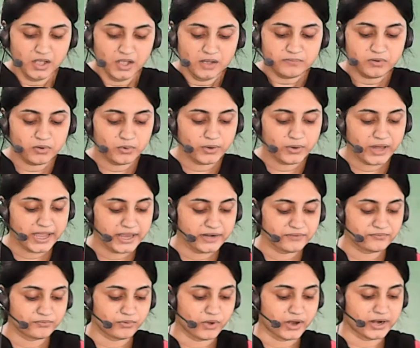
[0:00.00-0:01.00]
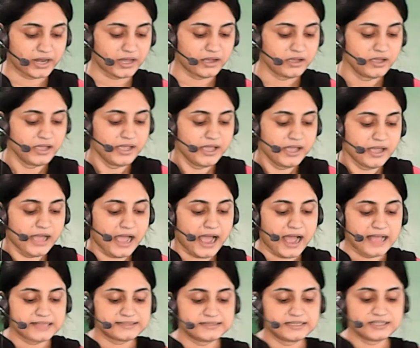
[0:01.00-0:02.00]
Flora and fauna.
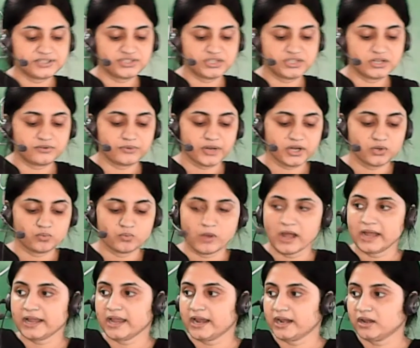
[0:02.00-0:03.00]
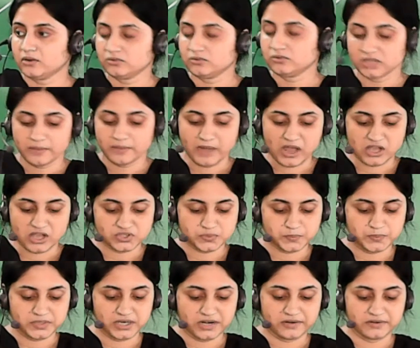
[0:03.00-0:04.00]
As the children walk around the
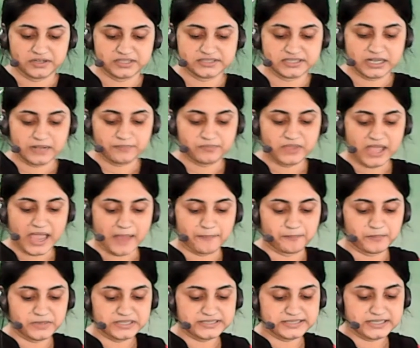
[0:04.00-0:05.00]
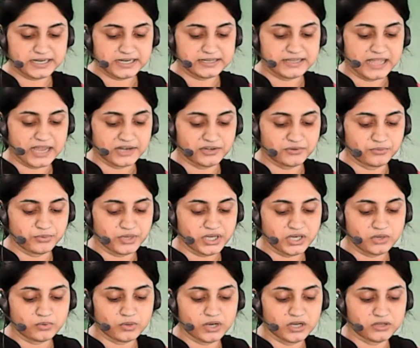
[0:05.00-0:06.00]
biosphere reserve, they appreciate that
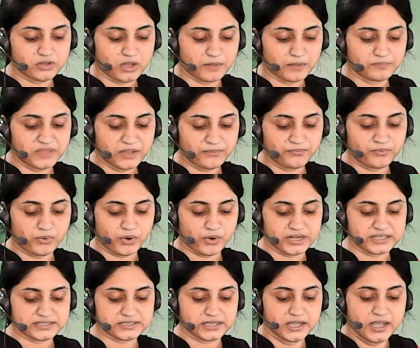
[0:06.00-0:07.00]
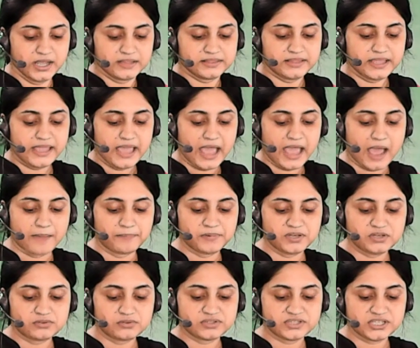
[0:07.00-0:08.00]
green wealth of the forest. They are
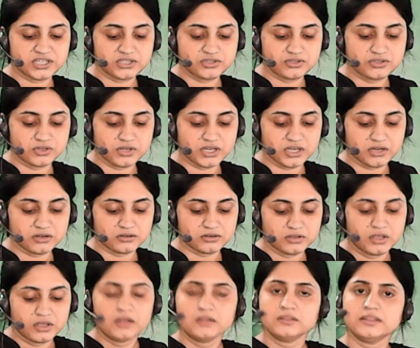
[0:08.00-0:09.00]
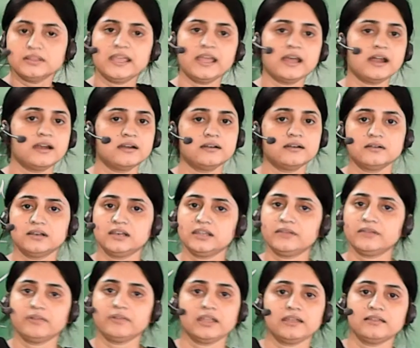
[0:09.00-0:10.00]
happy to see trees. They are
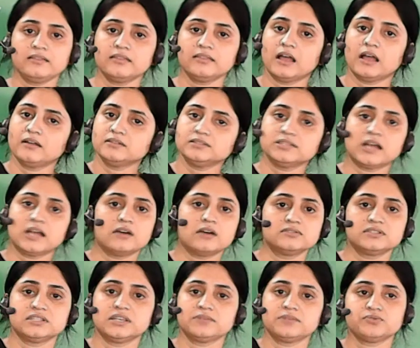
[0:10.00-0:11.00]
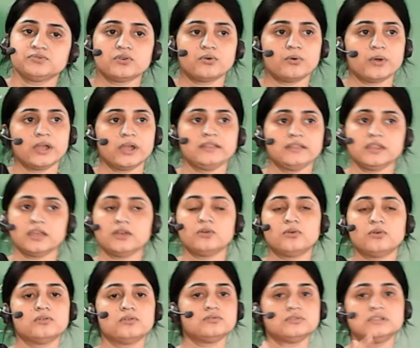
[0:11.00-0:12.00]
living in the township, so when they
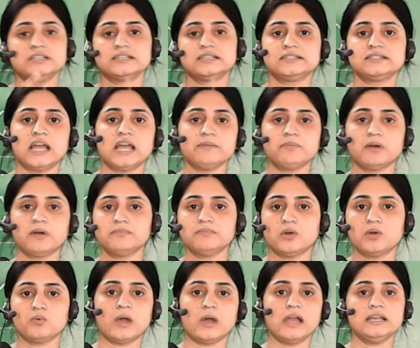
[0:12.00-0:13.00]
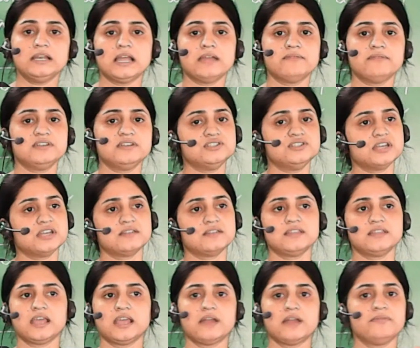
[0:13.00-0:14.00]
go to this type of the wildlife region,
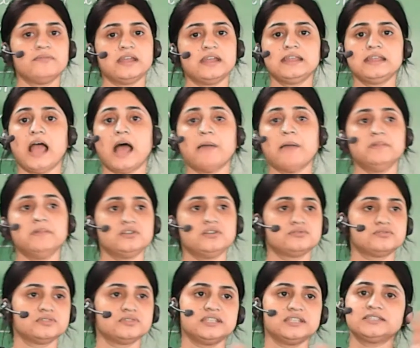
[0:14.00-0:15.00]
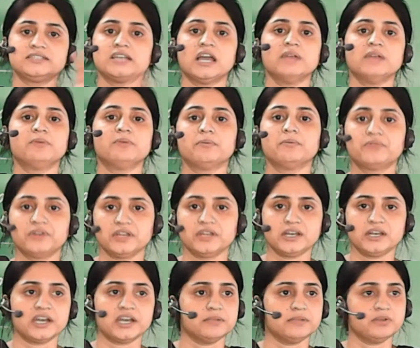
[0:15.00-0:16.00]
they are very happy to see this type of
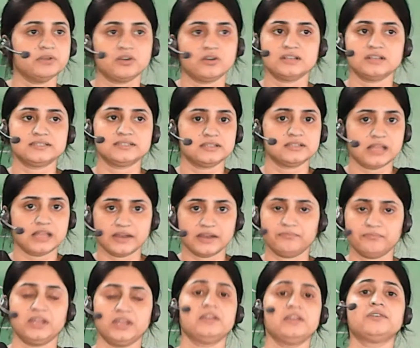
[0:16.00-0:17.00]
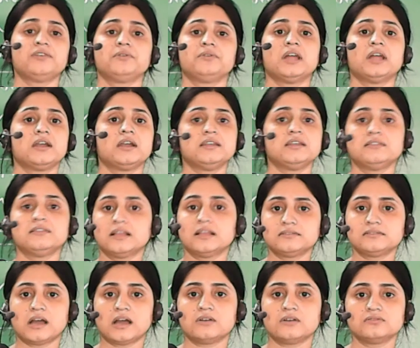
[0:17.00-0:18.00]
greenery, because in the very rare in the
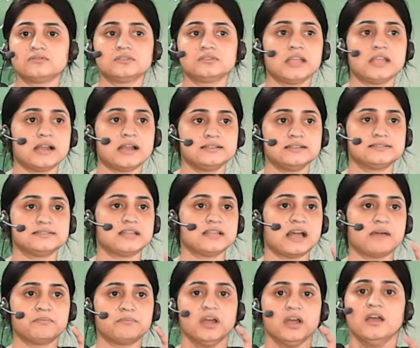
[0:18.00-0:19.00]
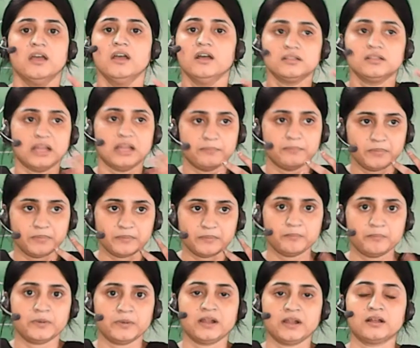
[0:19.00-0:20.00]
town there is some the
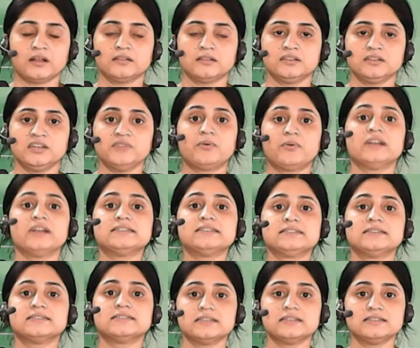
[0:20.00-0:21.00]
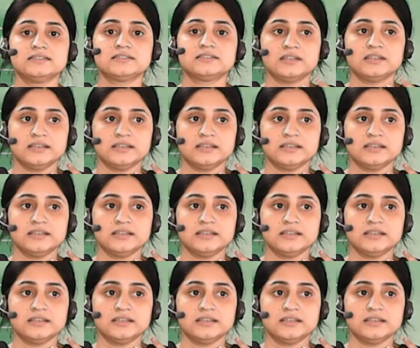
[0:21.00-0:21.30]
deforestation is